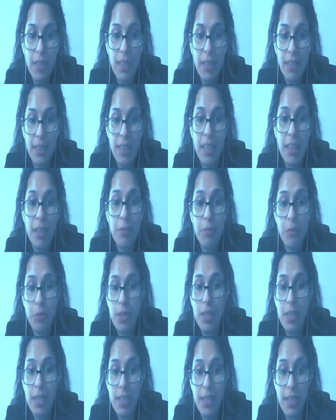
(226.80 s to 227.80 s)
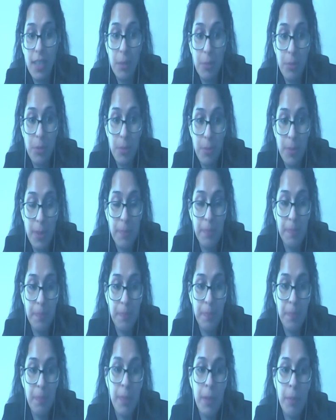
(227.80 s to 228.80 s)
They have really helped me.
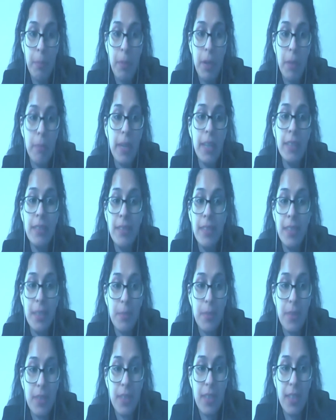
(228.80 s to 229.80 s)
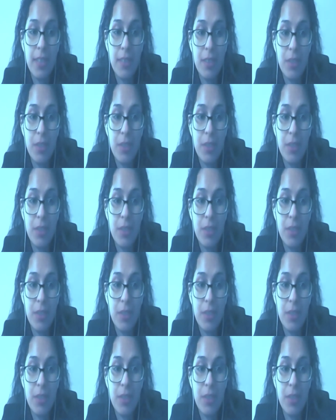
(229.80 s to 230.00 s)
My main tips